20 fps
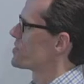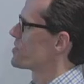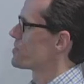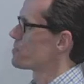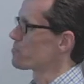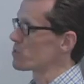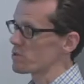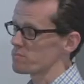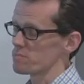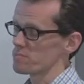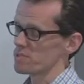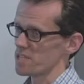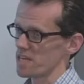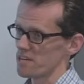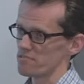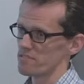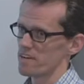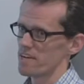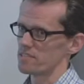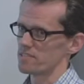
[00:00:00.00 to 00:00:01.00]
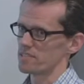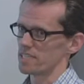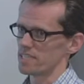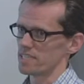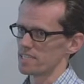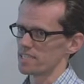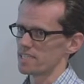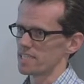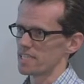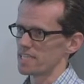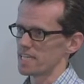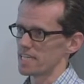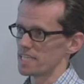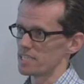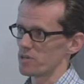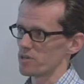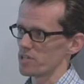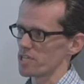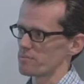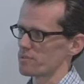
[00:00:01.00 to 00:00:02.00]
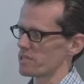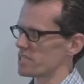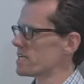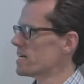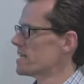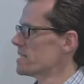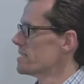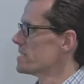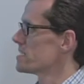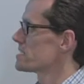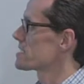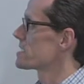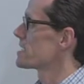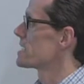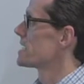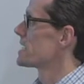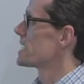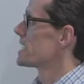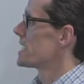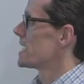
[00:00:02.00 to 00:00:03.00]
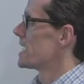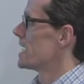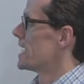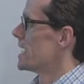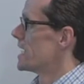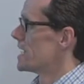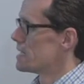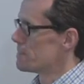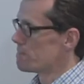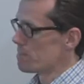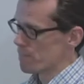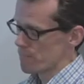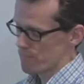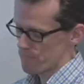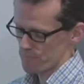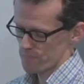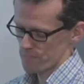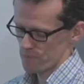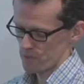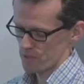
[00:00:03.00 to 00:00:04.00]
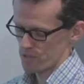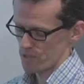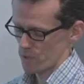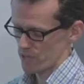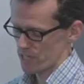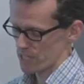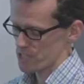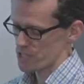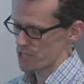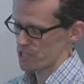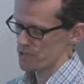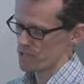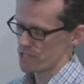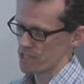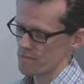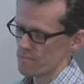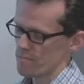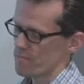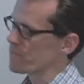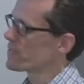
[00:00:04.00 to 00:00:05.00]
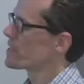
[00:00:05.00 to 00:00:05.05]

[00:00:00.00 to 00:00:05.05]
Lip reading: the problems that are found in a document like this, or in the one I showed you,